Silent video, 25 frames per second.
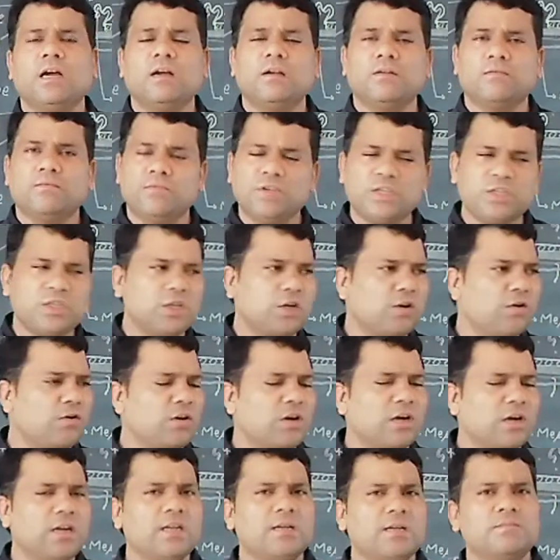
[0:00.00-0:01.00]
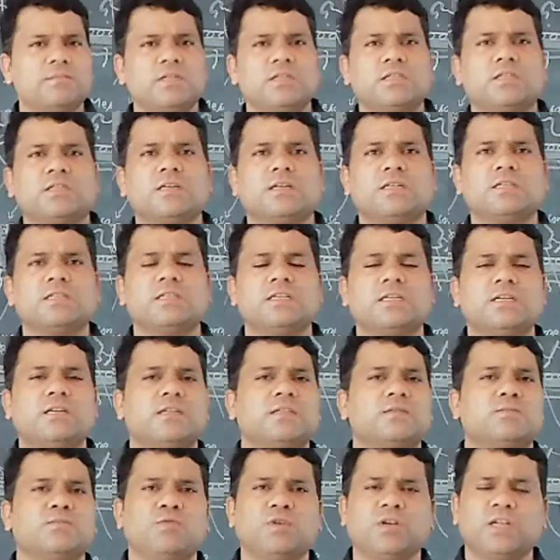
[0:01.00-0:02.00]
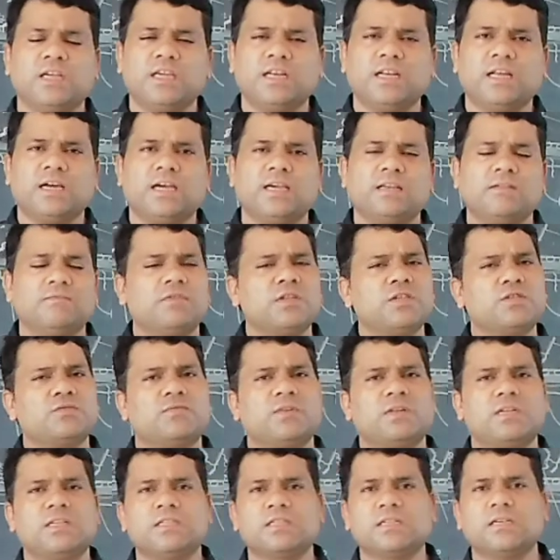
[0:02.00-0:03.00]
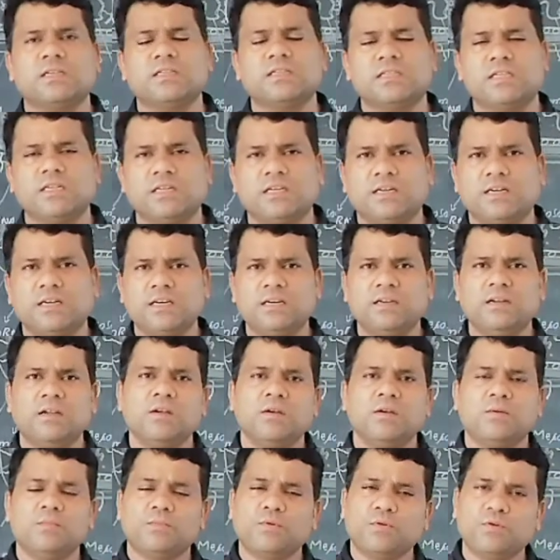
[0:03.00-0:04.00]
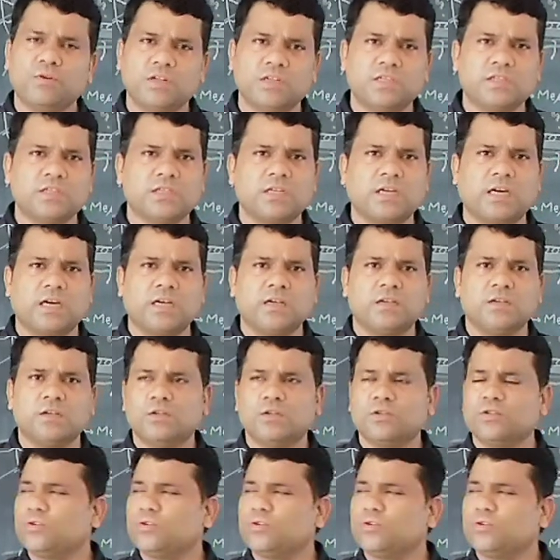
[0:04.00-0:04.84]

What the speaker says: which organisms is considered Monera and which one is considered Protista.